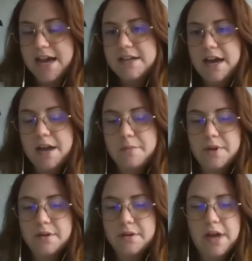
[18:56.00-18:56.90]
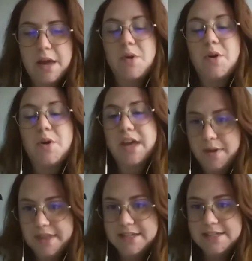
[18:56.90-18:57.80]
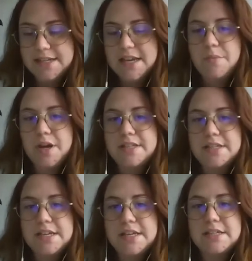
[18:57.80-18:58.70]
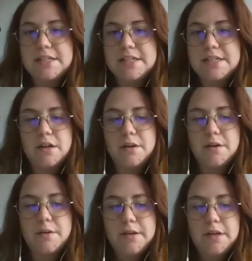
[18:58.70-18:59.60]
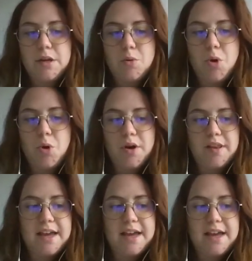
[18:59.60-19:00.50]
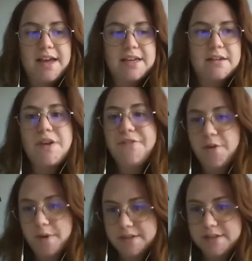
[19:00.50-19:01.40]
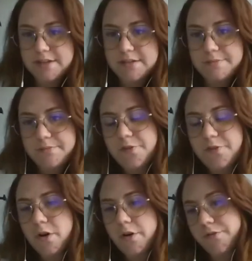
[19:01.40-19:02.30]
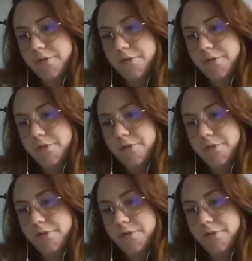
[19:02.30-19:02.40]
I'm okay with that, but it's more like a reference for